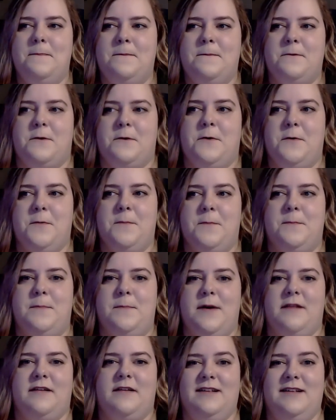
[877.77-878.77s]
So
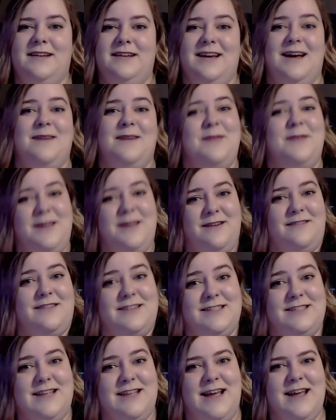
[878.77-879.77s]
basically, I'm here
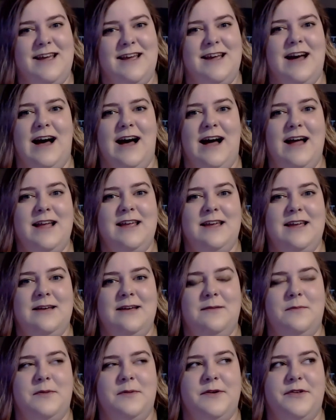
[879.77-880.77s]
to say I
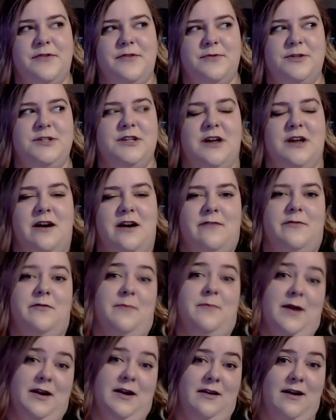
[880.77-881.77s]
am switching off of
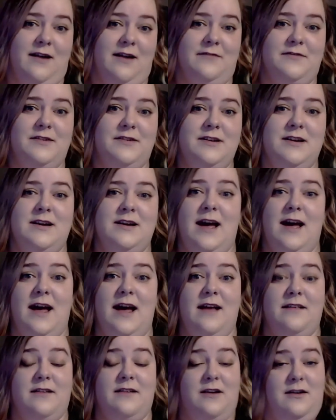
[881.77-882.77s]
Minecraft
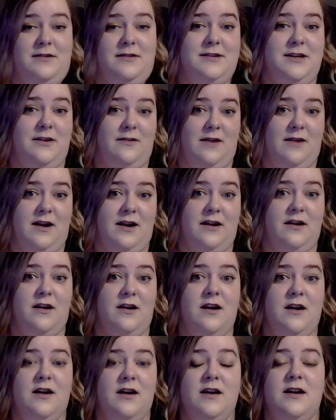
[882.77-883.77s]
as a content creator.
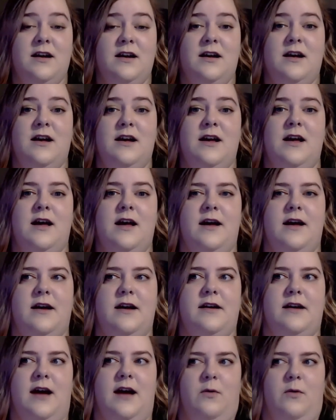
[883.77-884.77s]

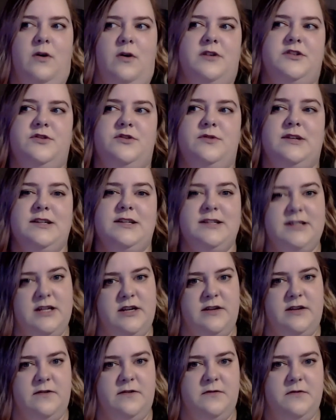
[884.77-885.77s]
And I want to
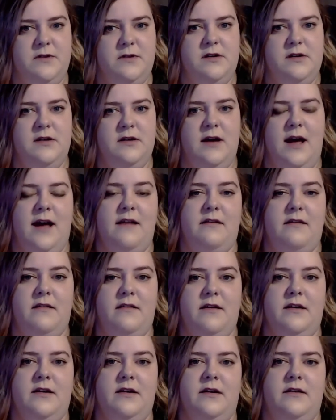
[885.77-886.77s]
continue as
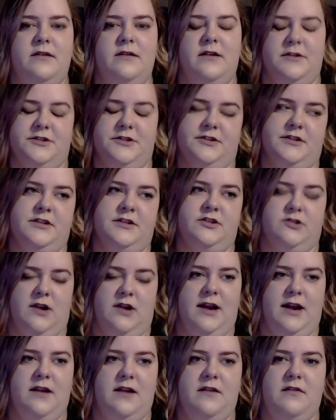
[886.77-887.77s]
a Dungeons and
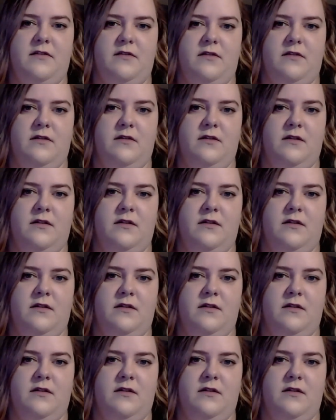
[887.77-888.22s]
Dragons